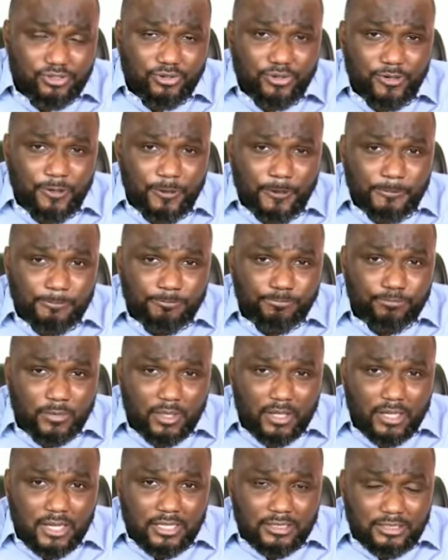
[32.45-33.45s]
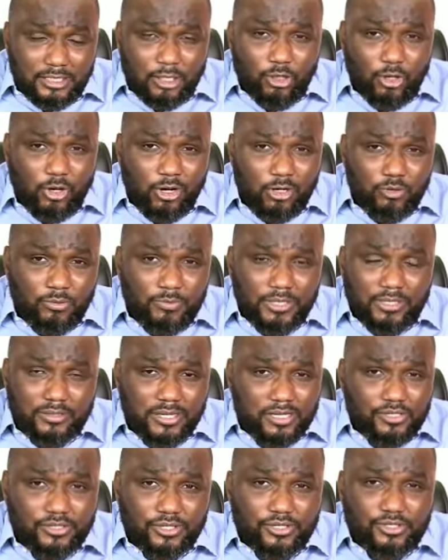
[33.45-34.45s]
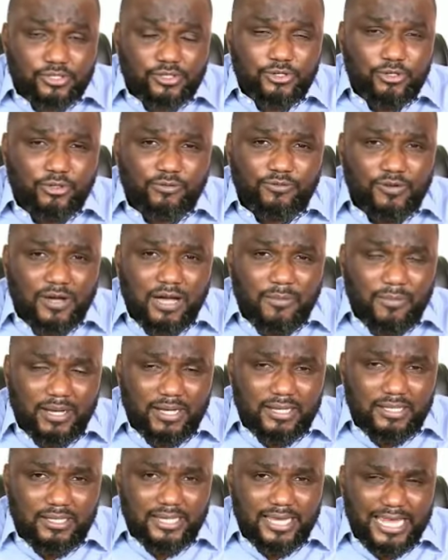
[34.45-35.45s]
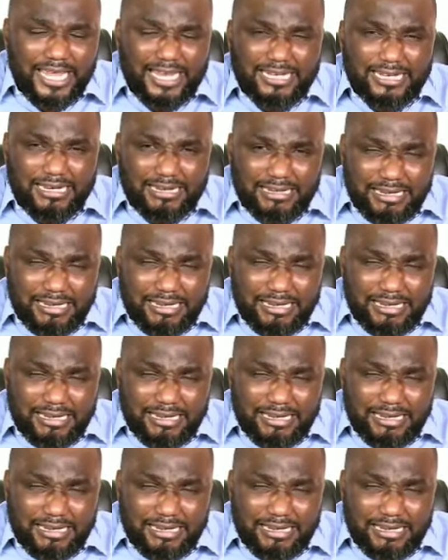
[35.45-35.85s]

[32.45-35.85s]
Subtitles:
to you. The Lord will be gracious to your family in the